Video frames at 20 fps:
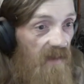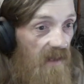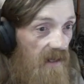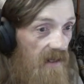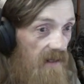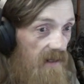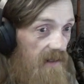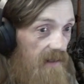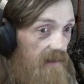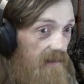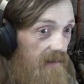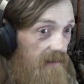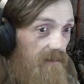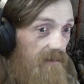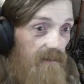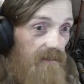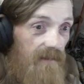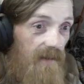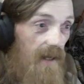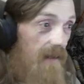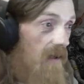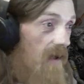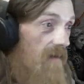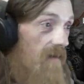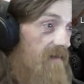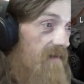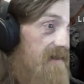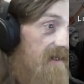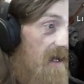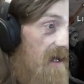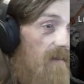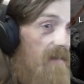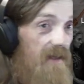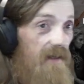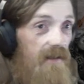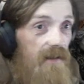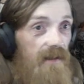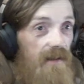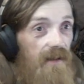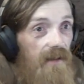I love this helmet.
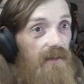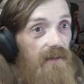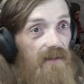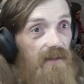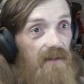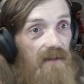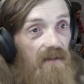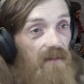It's